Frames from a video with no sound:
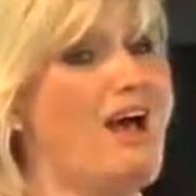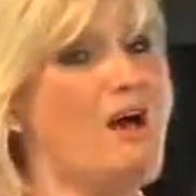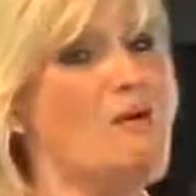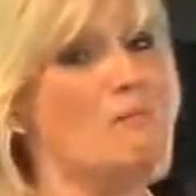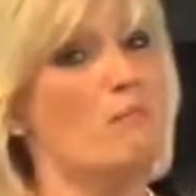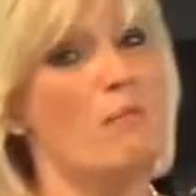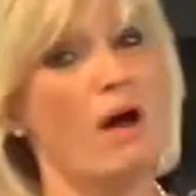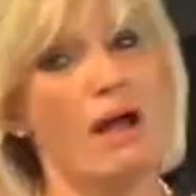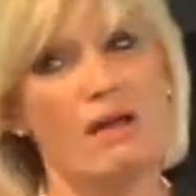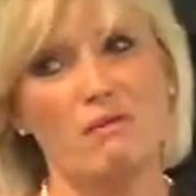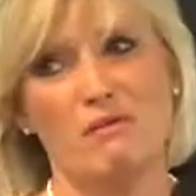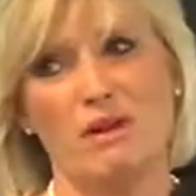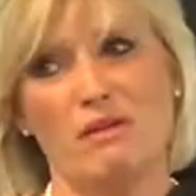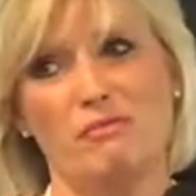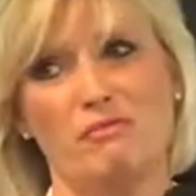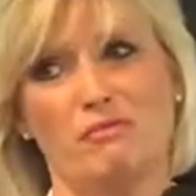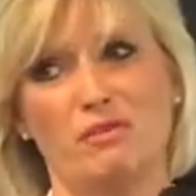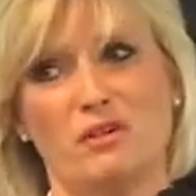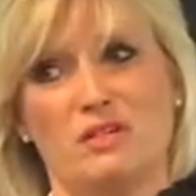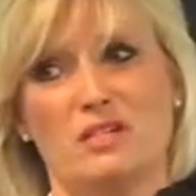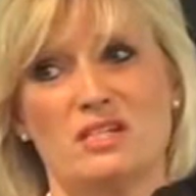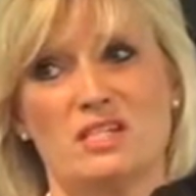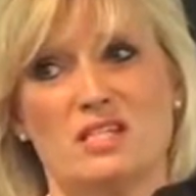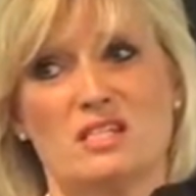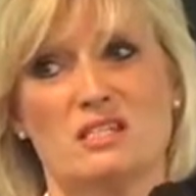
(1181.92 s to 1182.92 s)
My
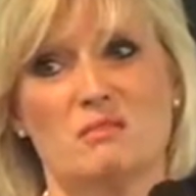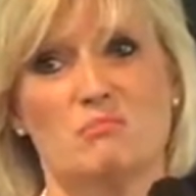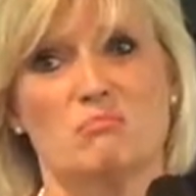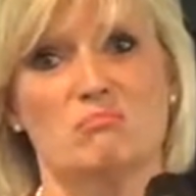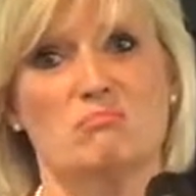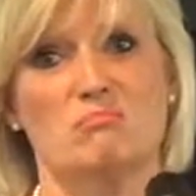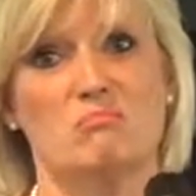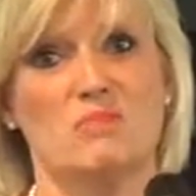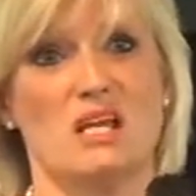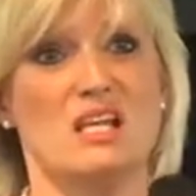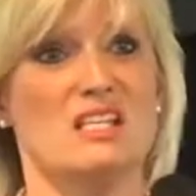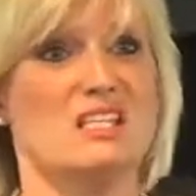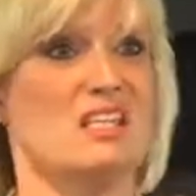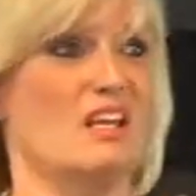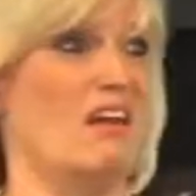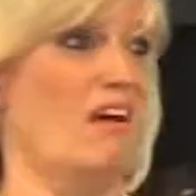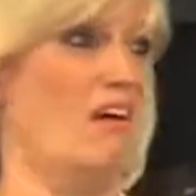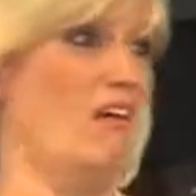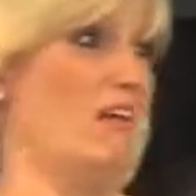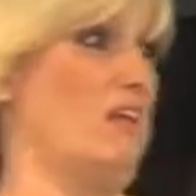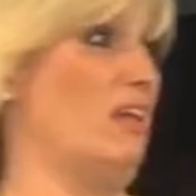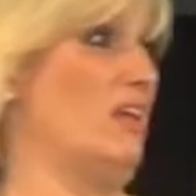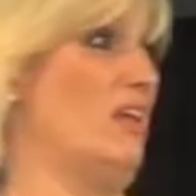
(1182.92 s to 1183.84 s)
reference is The Lion